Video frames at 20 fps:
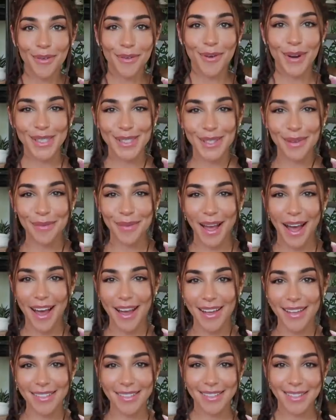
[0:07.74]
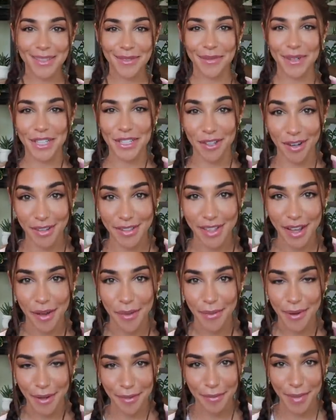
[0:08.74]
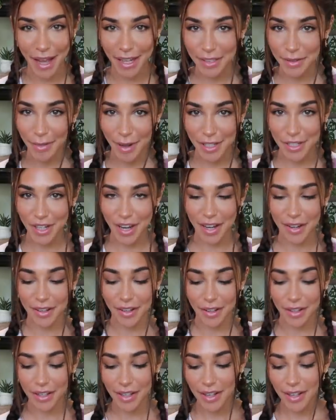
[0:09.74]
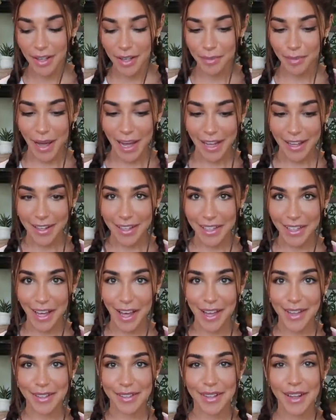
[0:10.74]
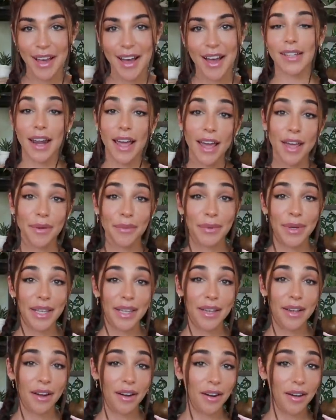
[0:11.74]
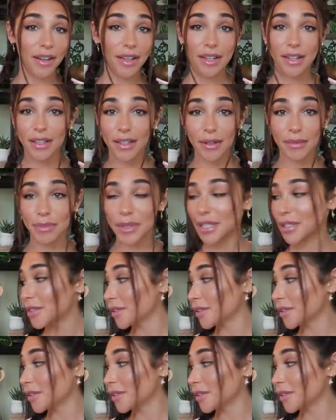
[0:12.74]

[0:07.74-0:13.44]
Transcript: What's up guys? It's me, Chantel. Welcome back to my channel. Back at it again. Today we are gonna be